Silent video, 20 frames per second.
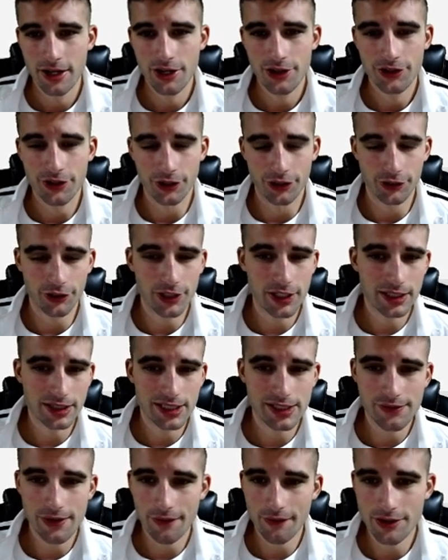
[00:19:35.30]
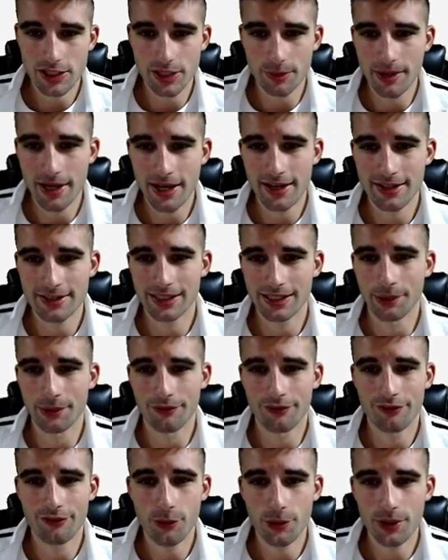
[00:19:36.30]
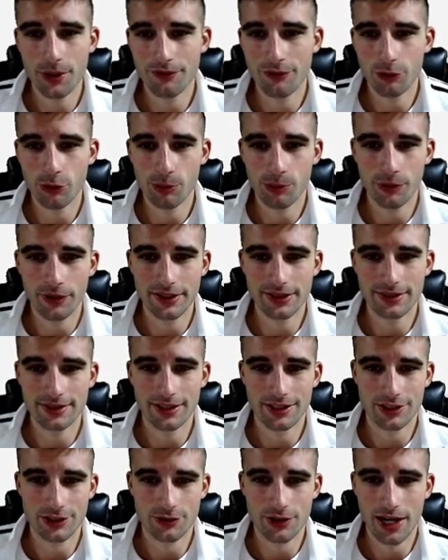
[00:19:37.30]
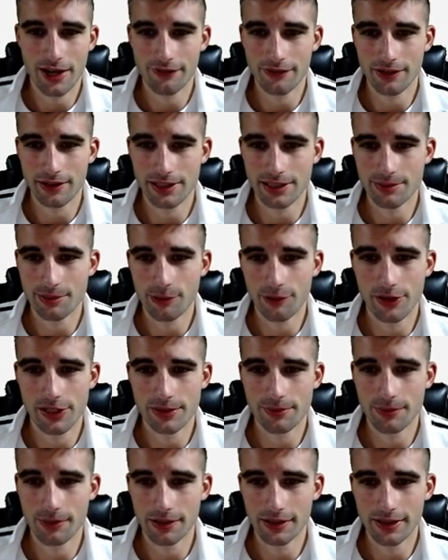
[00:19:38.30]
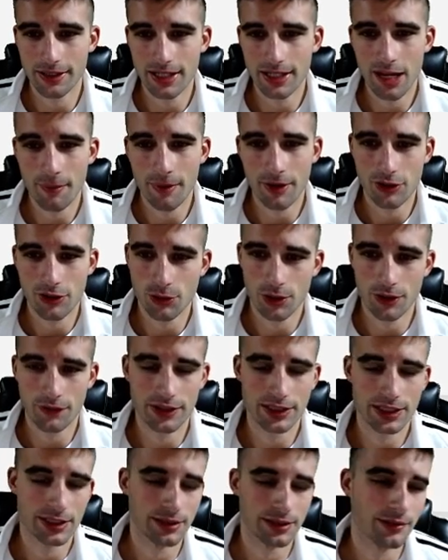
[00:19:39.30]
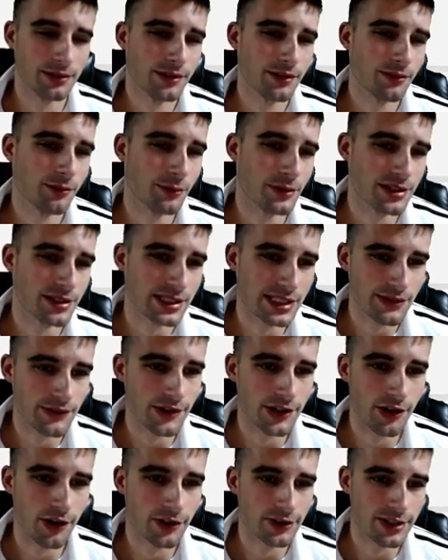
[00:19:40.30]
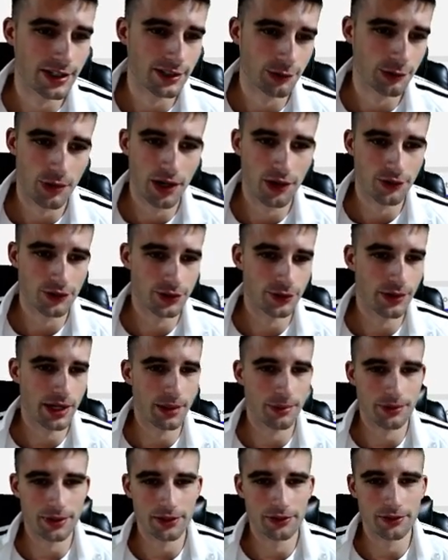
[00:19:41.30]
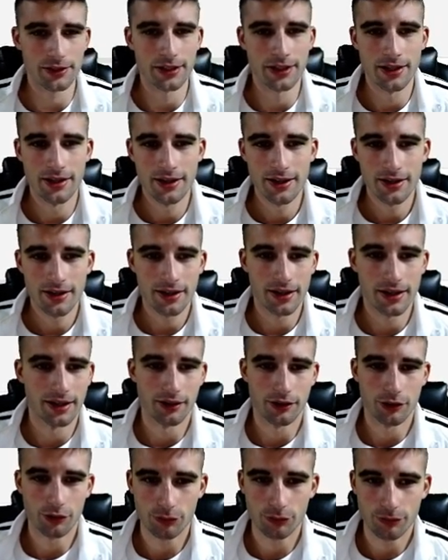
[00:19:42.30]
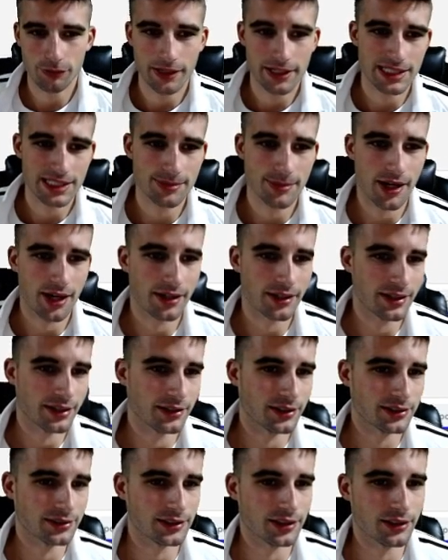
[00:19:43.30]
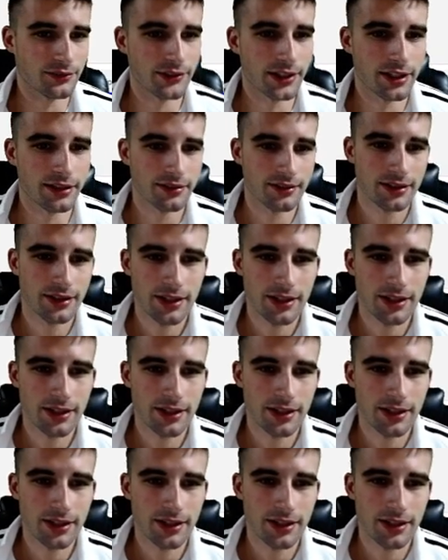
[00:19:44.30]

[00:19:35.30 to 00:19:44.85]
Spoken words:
They're 30th DVOA versus the pass, allowing 44.6 DraftKings points per game and 215 receiving yards as well. So Adam Thielen in a great spot here, and I love that.